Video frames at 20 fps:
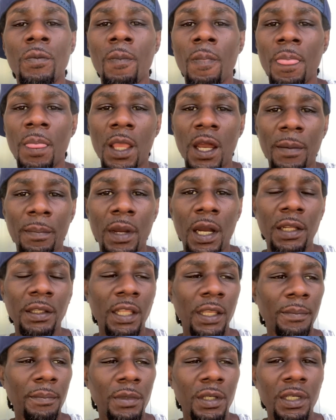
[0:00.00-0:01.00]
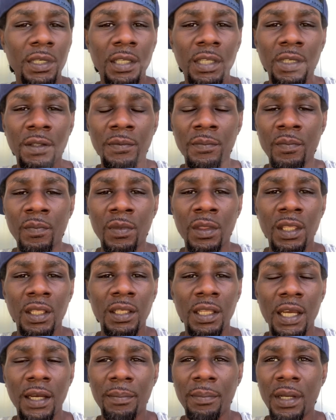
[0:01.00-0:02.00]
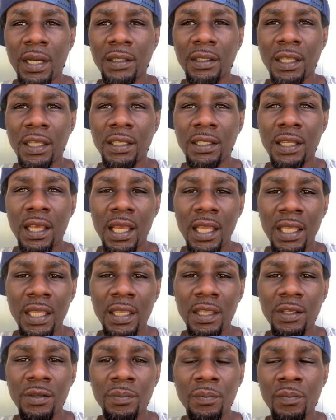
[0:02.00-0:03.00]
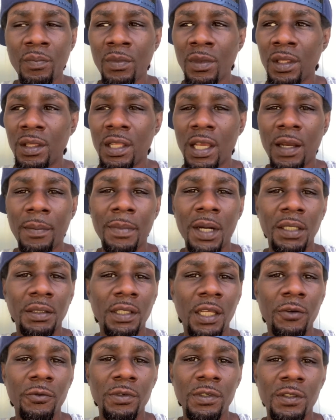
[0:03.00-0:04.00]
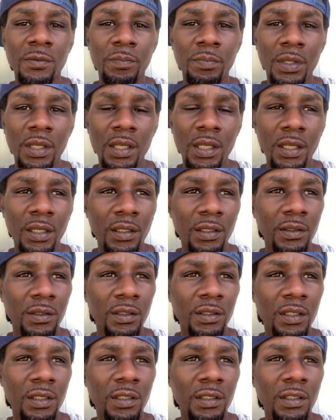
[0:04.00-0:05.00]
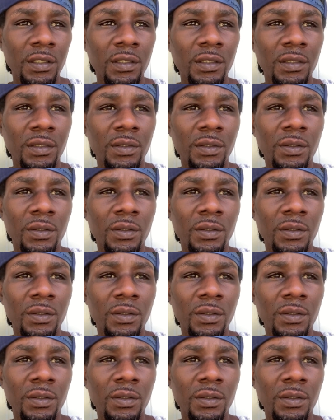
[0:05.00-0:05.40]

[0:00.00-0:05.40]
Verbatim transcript: Not about their money, not about their name, not about their respect, none of that.